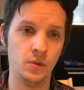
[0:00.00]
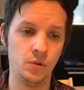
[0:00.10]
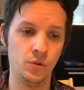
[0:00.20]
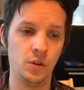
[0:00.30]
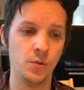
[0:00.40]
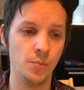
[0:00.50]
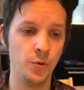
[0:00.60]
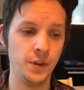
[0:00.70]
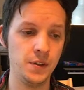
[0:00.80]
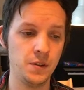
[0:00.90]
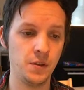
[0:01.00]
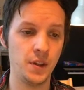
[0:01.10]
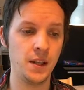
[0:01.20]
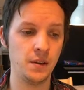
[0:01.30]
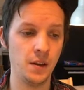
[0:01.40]
to the component so
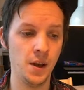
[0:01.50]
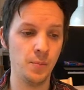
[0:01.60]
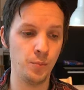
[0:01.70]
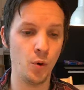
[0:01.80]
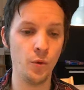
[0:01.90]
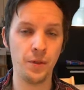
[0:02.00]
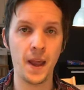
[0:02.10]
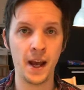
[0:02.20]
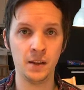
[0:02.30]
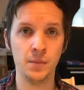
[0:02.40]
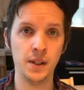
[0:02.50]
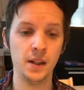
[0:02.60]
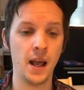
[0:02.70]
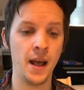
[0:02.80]
that both the admin